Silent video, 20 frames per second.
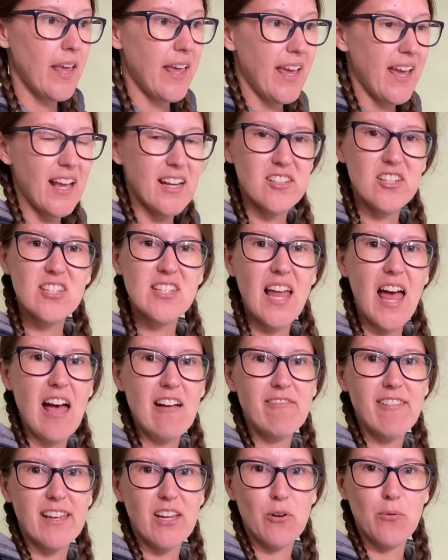and just
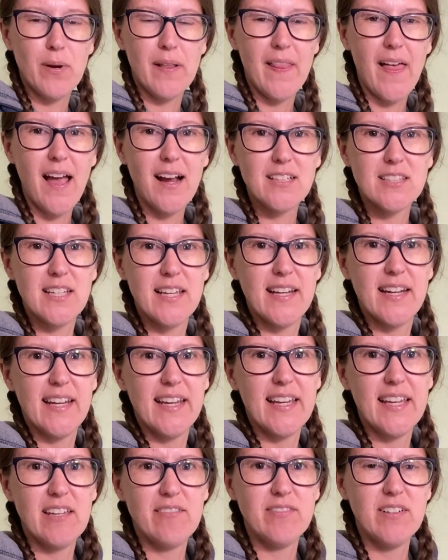have like a relaxing
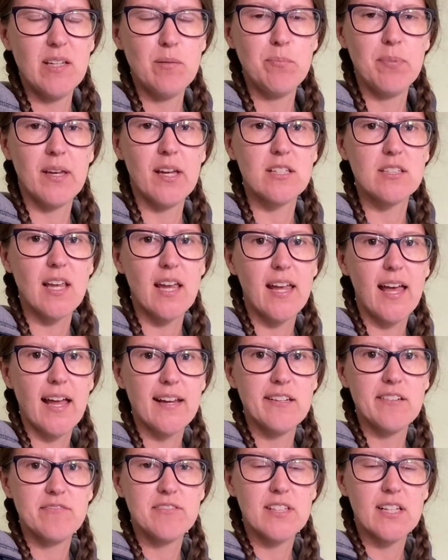evening because I
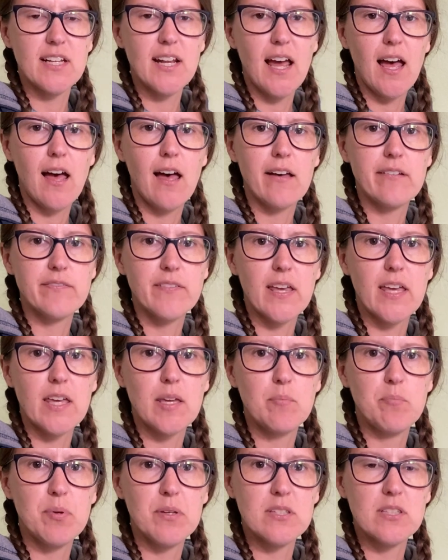kind of did have a
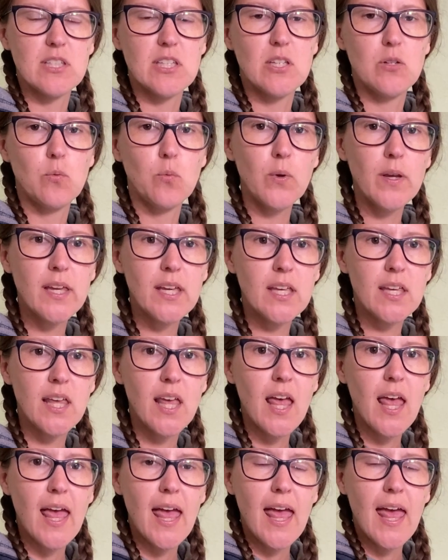busy week
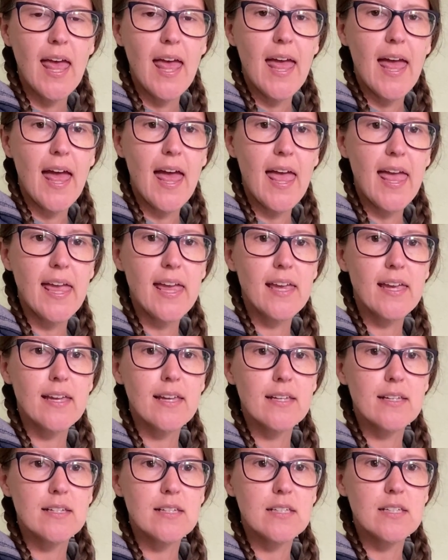
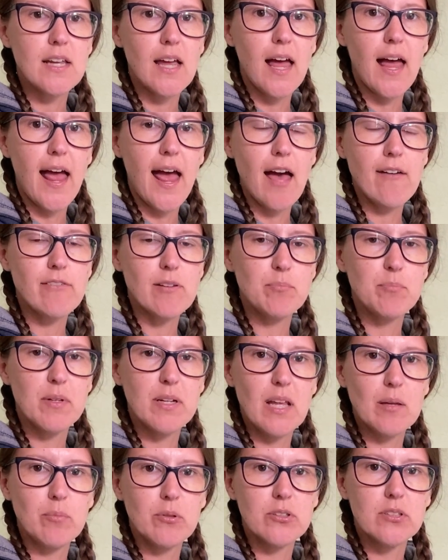and I haven't been
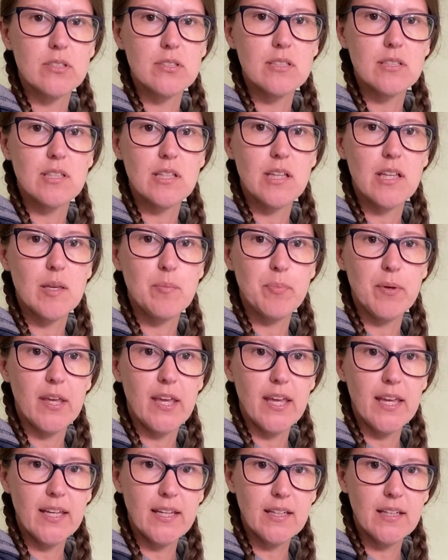able to sleep
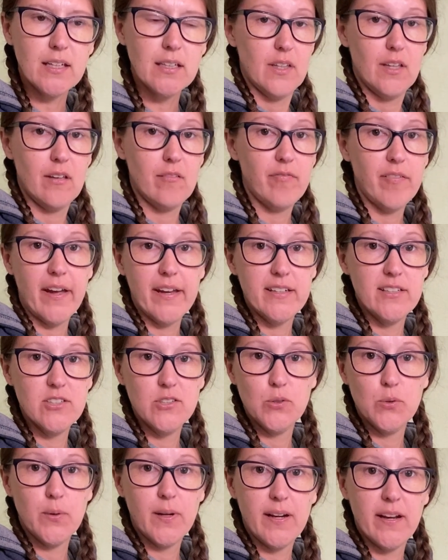in. If I
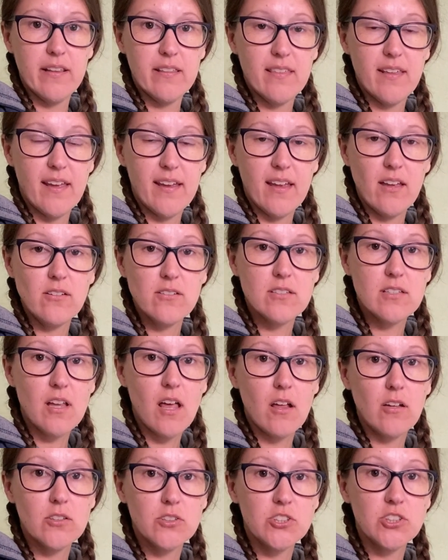do anything else,
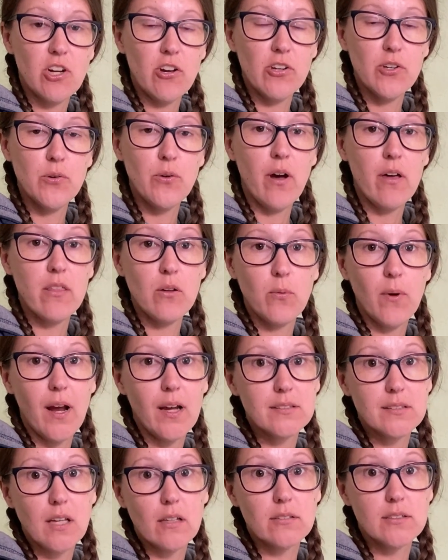I'll show you.
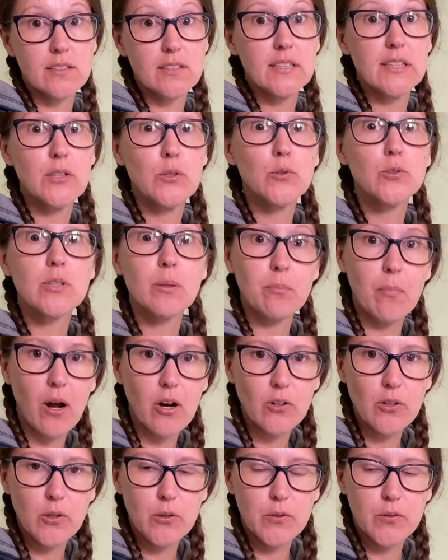Otherwise, I'll see you tomorrow.